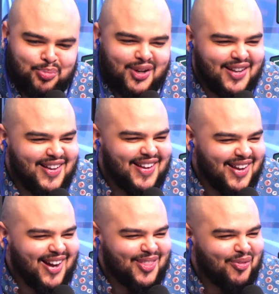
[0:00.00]
But
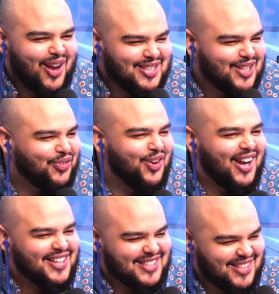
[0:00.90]
uh, the rest is free
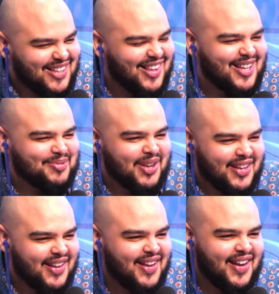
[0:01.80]
agency class, man.